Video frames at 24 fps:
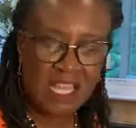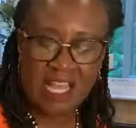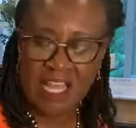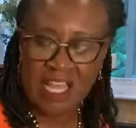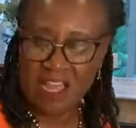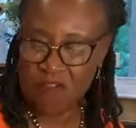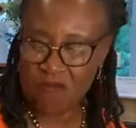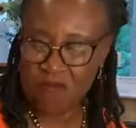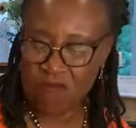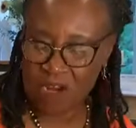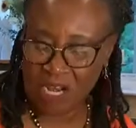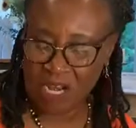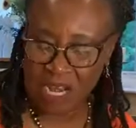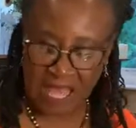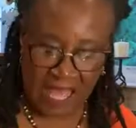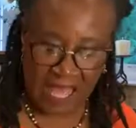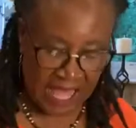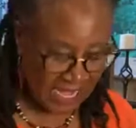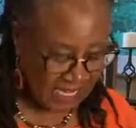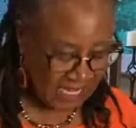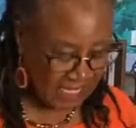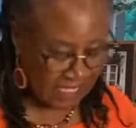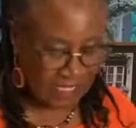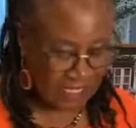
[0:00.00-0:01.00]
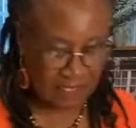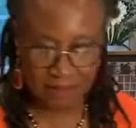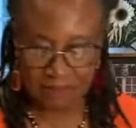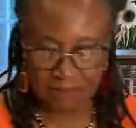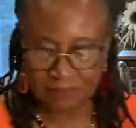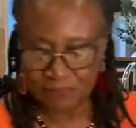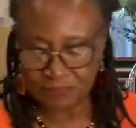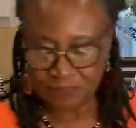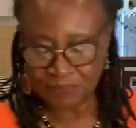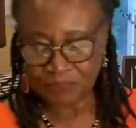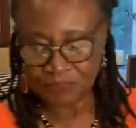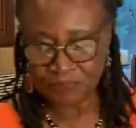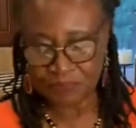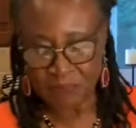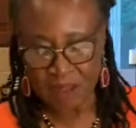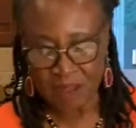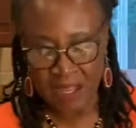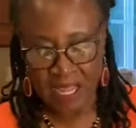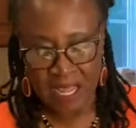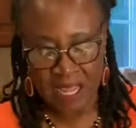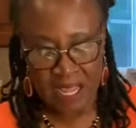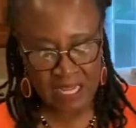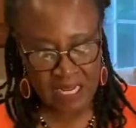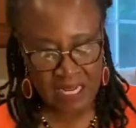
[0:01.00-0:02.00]
and relax
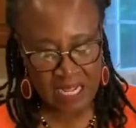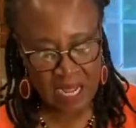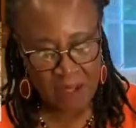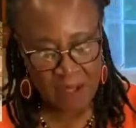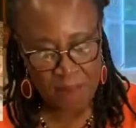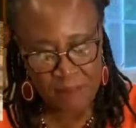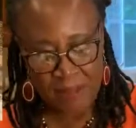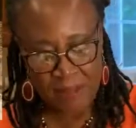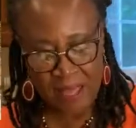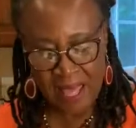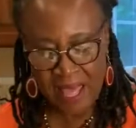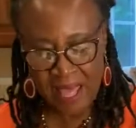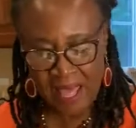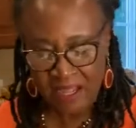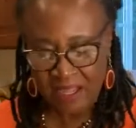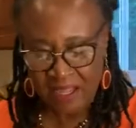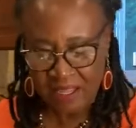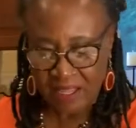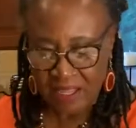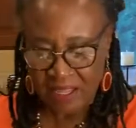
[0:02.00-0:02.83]
and come back.